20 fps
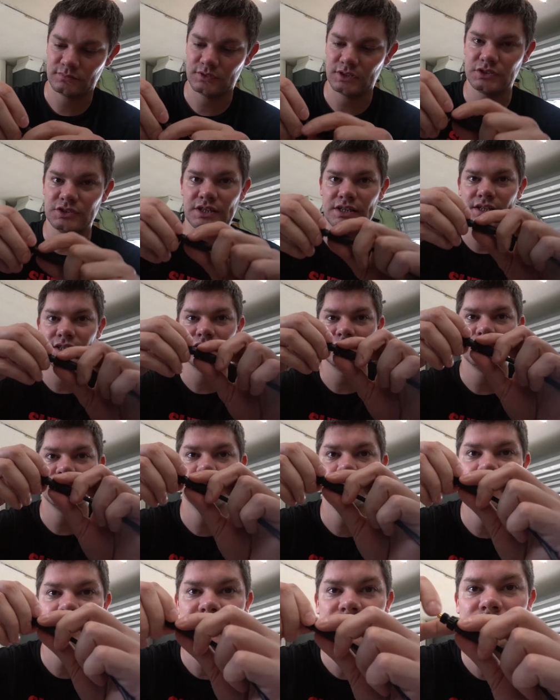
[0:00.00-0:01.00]
it's like a
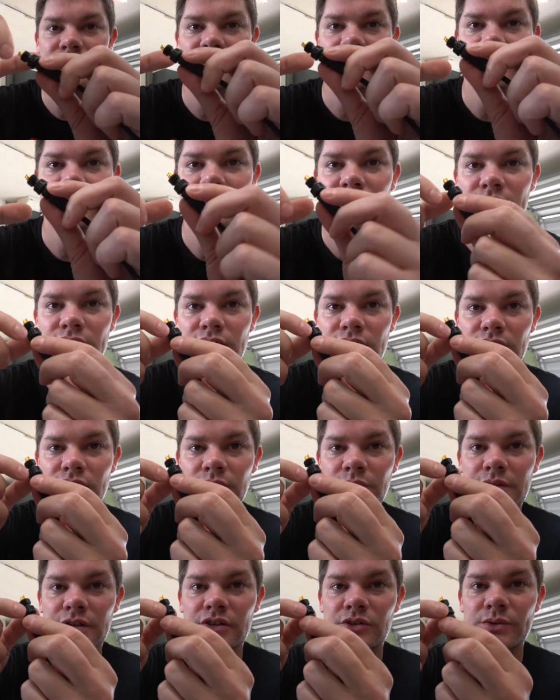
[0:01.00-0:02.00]
twist.
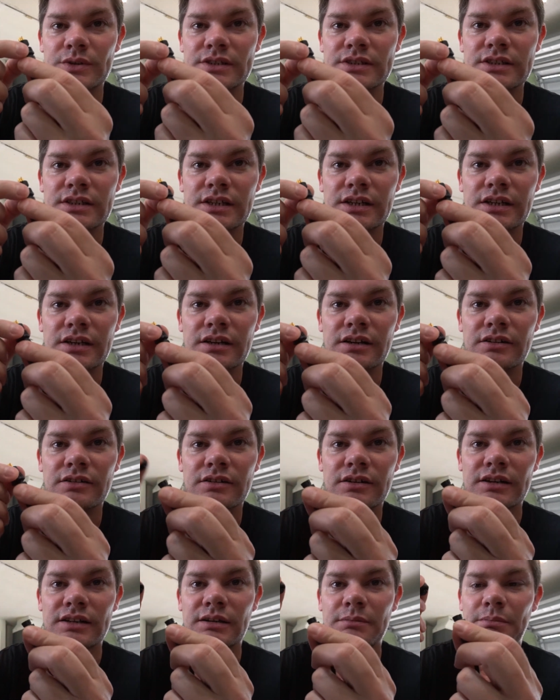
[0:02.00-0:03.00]
You twist it here,
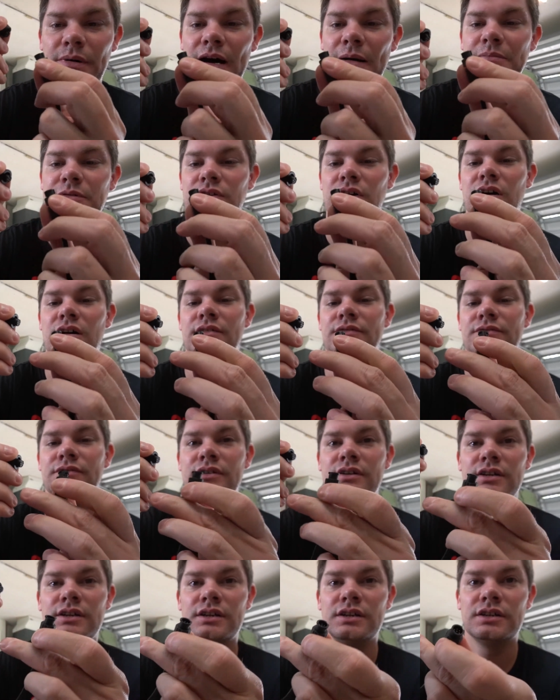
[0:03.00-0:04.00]
it then pops off.
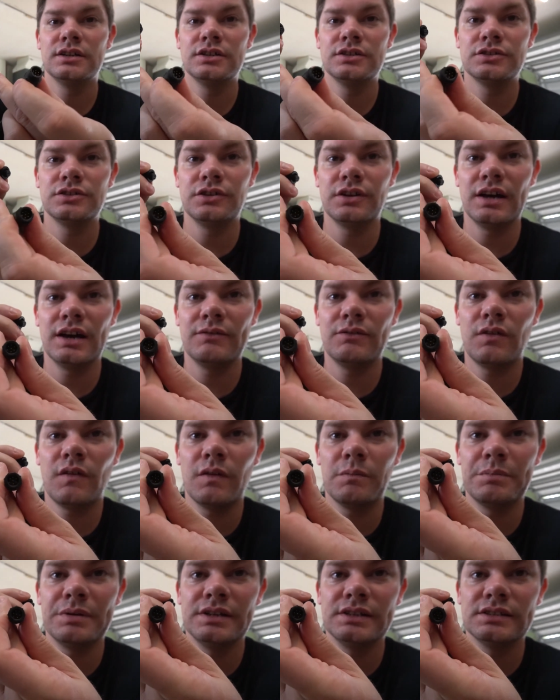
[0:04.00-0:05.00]
So you have all
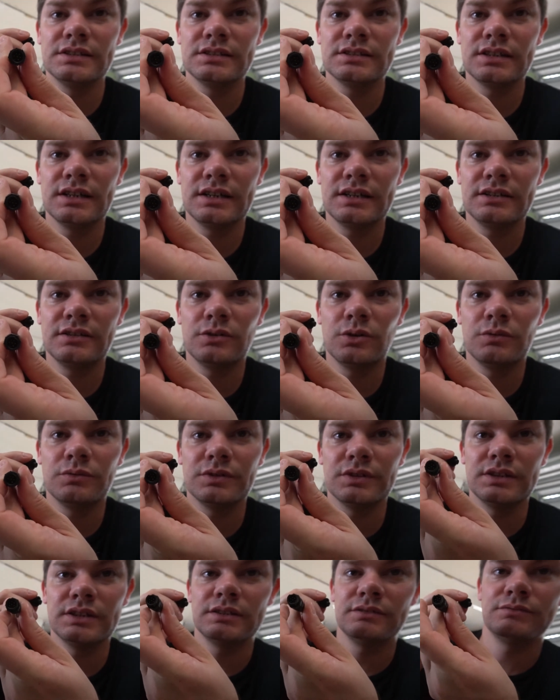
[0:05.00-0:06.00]
the pins inside.
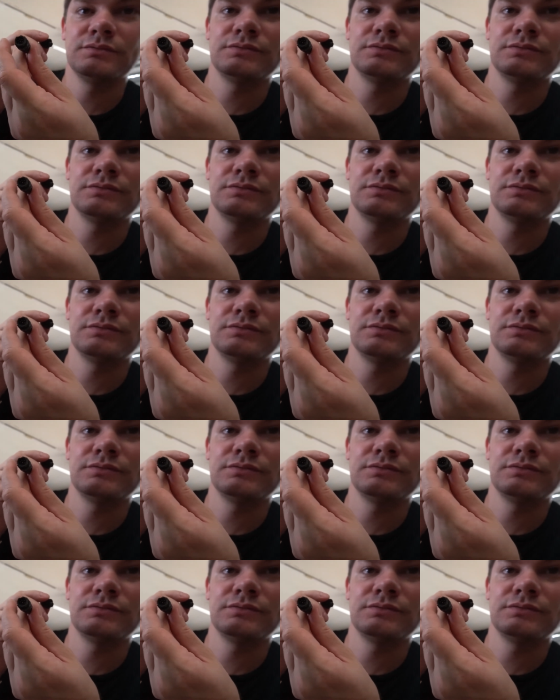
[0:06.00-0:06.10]
Hopefully that